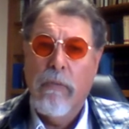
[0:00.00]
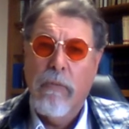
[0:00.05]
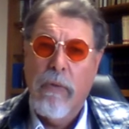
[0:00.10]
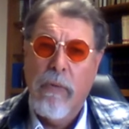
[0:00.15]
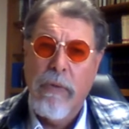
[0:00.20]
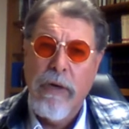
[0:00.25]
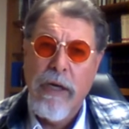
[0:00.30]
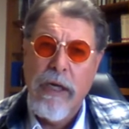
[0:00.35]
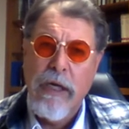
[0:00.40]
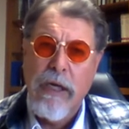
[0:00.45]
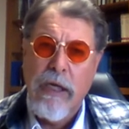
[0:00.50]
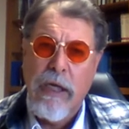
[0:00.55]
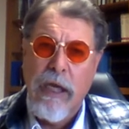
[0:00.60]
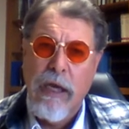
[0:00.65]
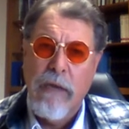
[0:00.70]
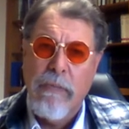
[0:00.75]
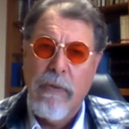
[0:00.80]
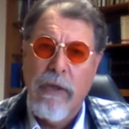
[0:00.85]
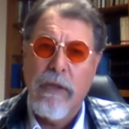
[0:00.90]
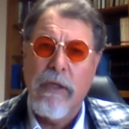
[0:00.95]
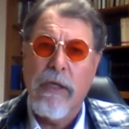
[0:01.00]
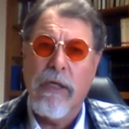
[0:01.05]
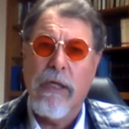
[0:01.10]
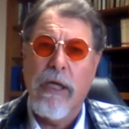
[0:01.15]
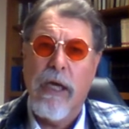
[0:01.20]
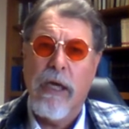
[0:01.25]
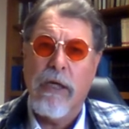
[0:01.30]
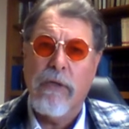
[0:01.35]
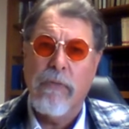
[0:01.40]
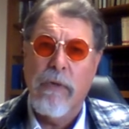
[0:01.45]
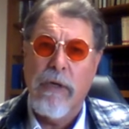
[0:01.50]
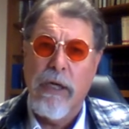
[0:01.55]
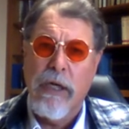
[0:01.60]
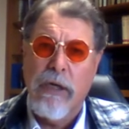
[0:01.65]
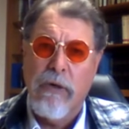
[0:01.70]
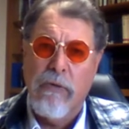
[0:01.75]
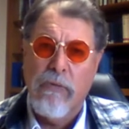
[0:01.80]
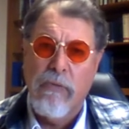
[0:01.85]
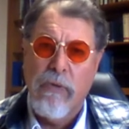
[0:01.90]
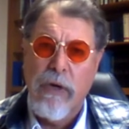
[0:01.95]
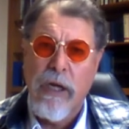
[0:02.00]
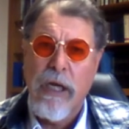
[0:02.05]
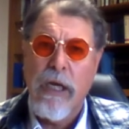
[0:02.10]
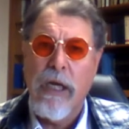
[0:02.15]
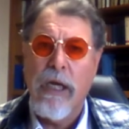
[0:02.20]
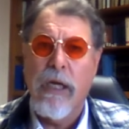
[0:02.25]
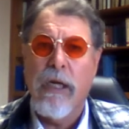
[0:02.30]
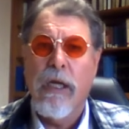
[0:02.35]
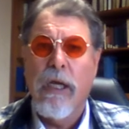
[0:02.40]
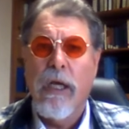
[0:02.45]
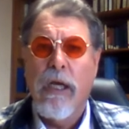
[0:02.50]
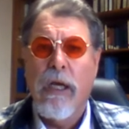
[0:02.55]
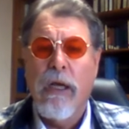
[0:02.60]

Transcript: But we need to keep in the text, we need to read